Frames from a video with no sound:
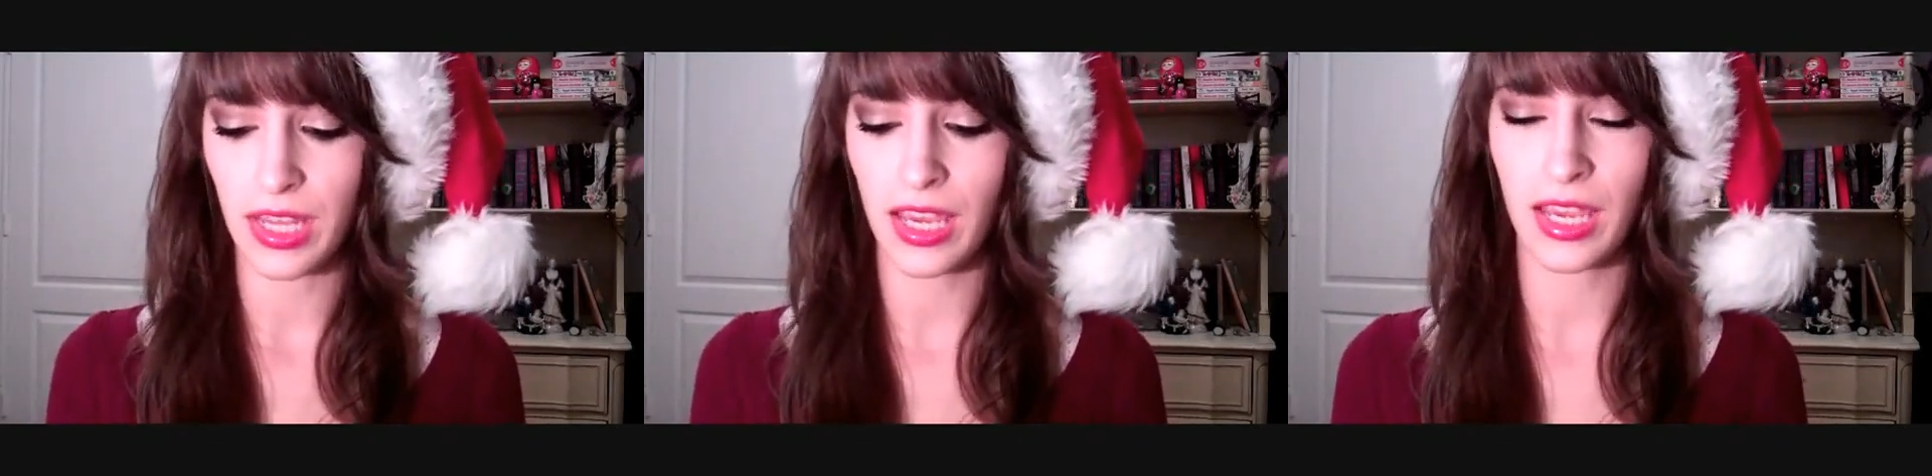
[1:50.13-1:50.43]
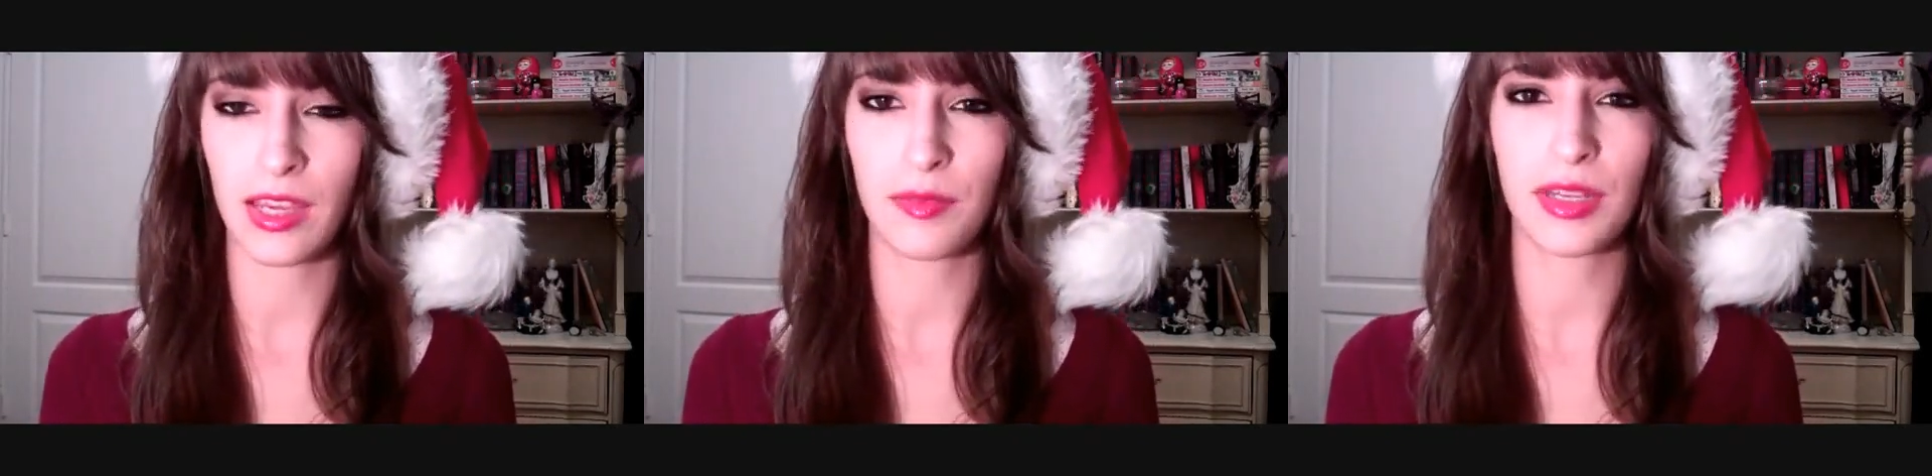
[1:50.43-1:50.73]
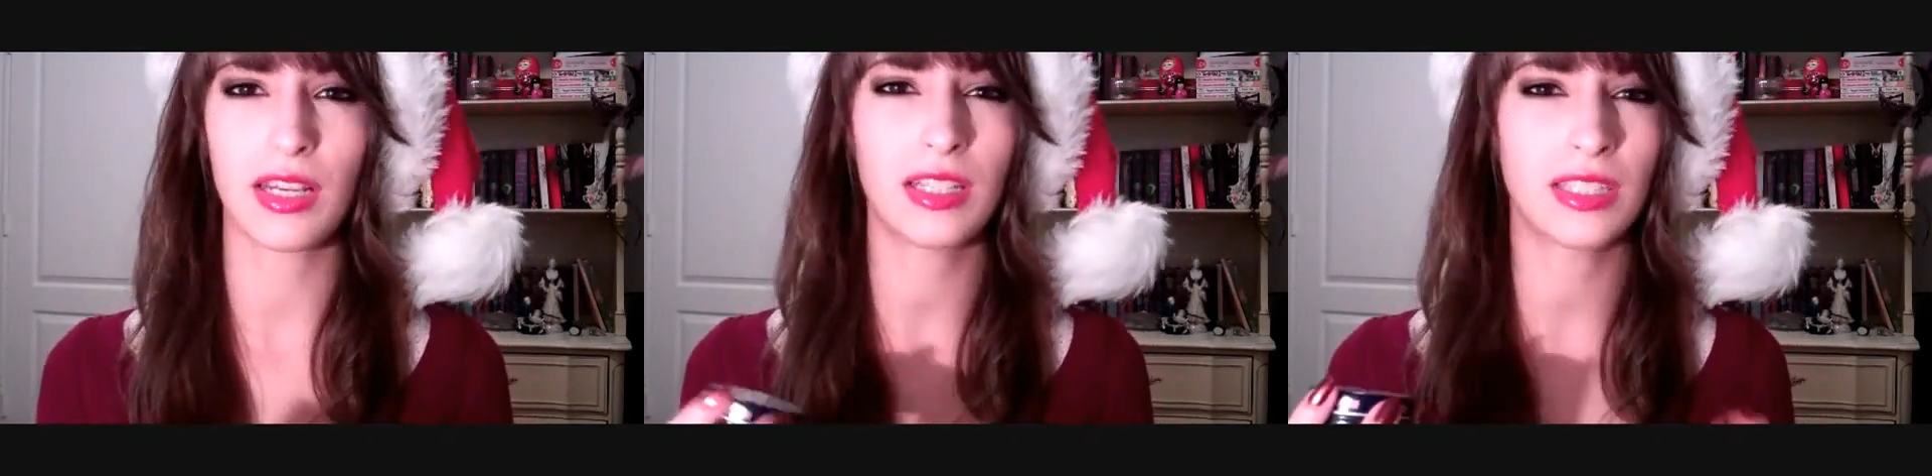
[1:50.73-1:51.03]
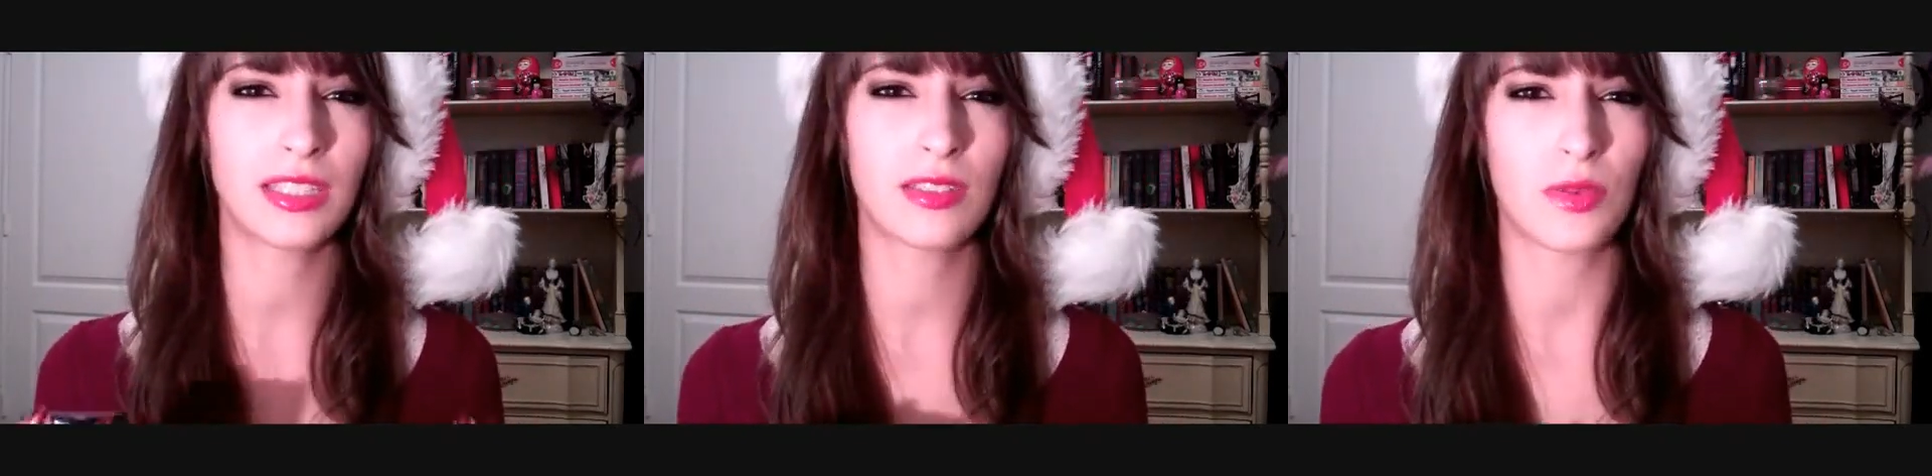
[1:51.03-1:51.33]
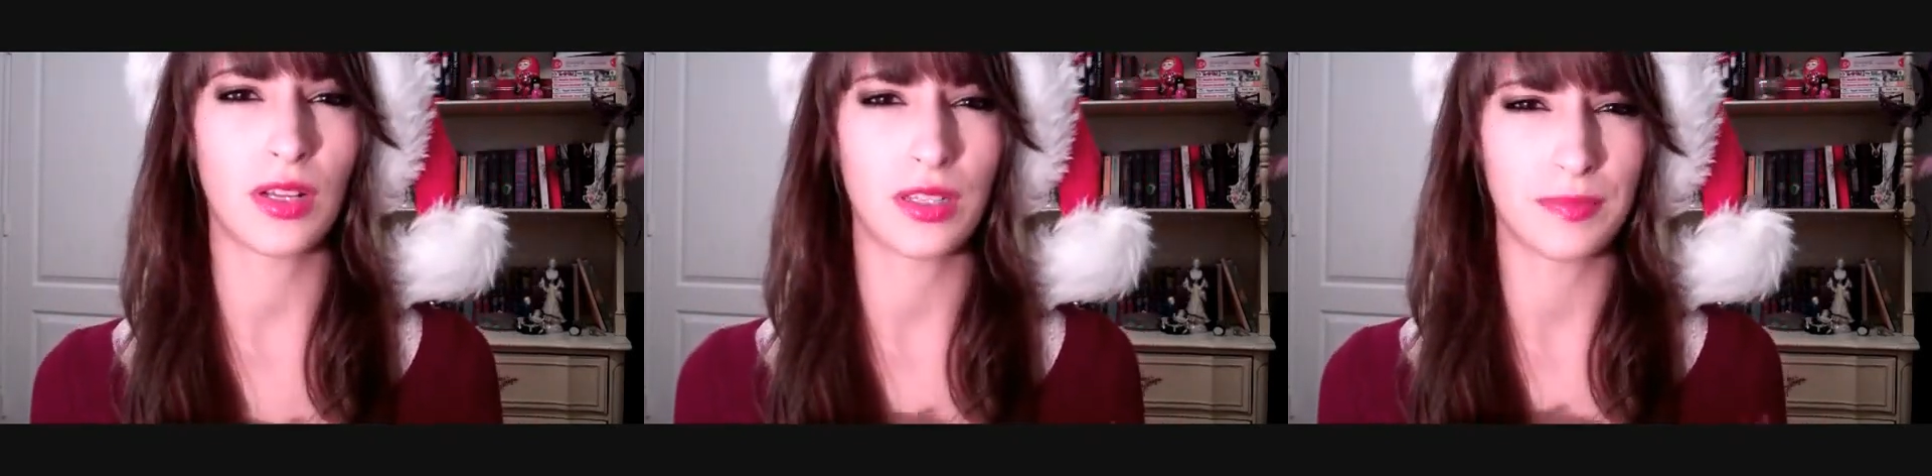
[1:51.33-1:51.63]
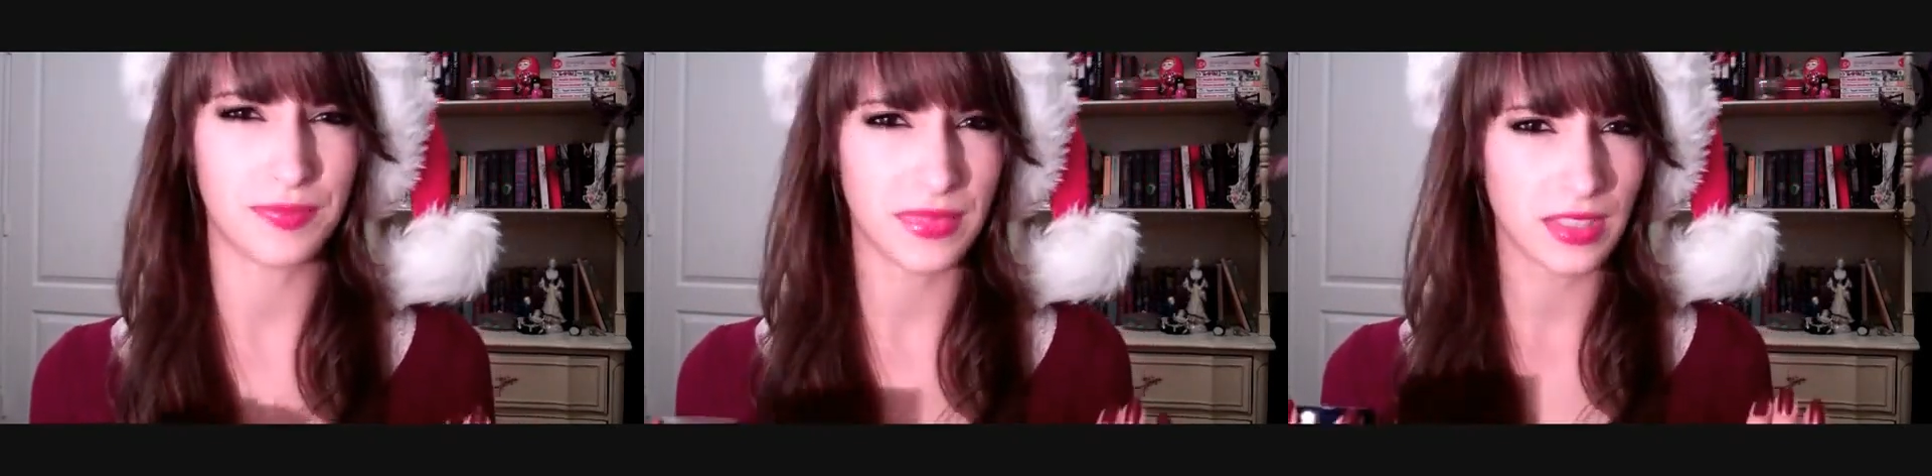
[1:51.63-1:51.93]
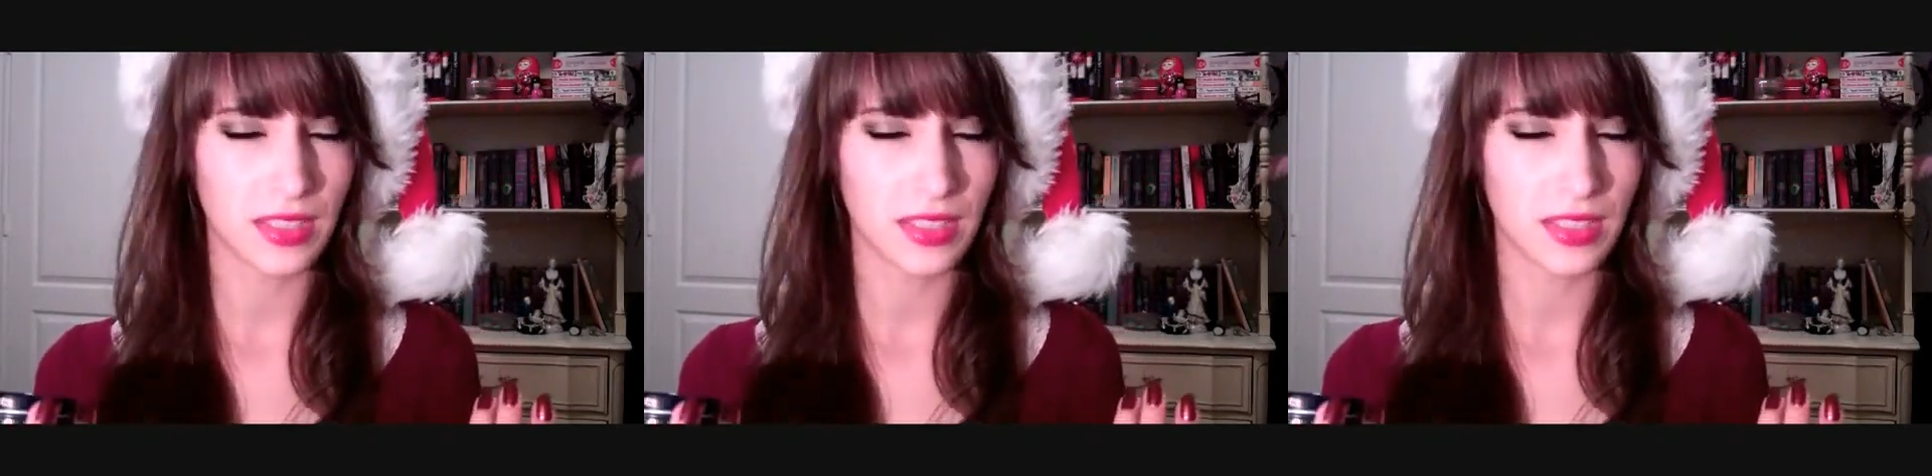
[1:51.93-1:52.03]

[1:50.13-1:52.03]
And because, well,